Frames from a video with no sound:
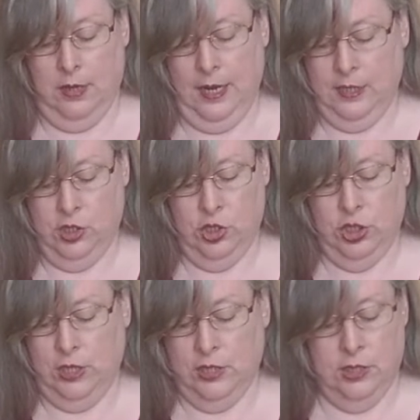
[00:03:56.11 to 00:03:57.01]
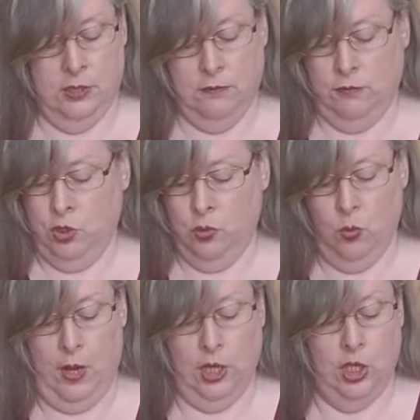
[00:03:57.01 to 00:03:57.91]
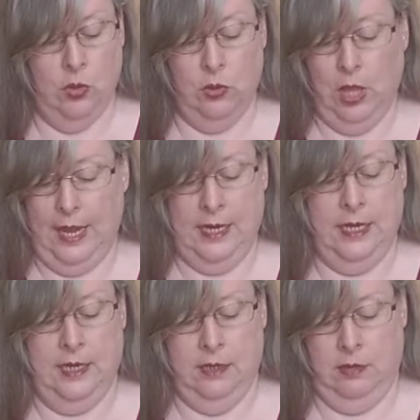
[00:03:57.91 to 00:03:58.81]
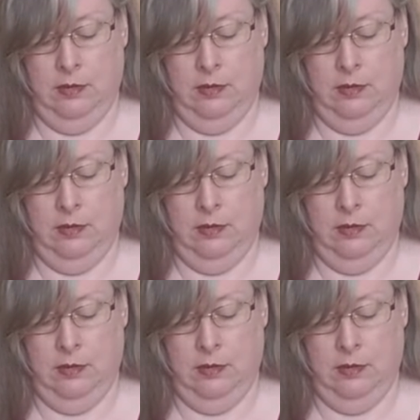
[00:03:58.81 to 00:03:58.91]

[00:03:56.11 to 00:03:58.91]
It's just to where you like it.